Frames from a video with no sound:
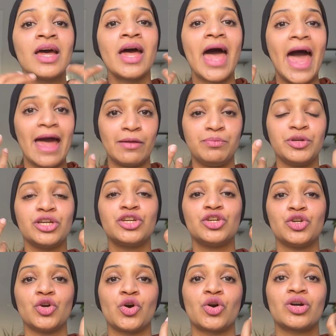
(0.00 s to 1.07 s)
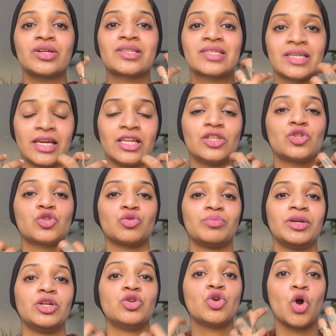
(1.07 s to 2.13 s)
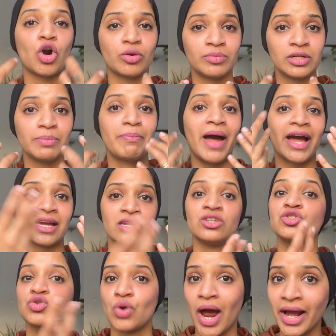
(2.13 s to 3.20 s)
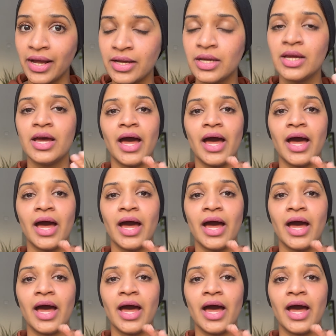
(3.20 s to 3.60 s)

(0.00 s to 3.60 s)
helping your skin to be normal, back in track.